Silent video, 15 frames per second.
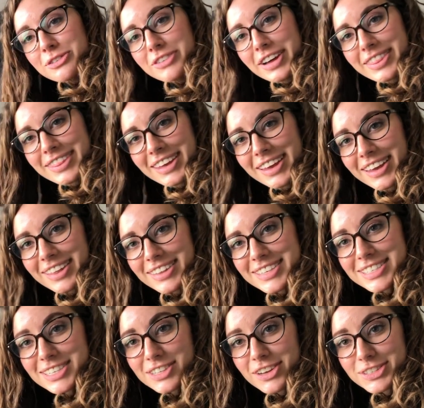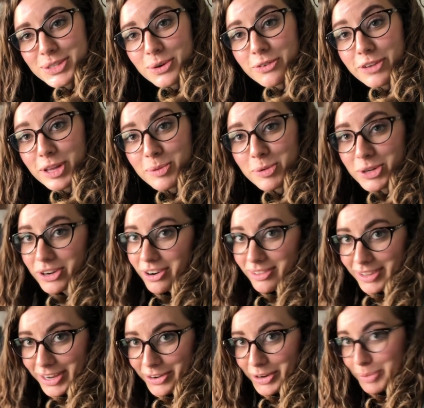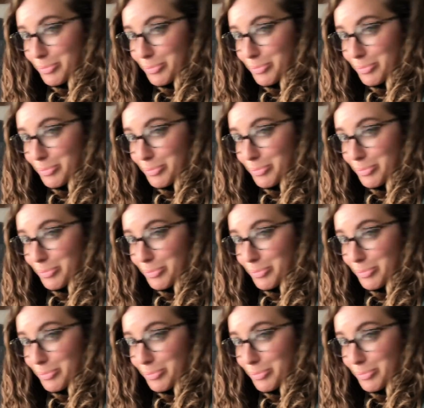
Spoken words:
fun thing, and this is also available in our layering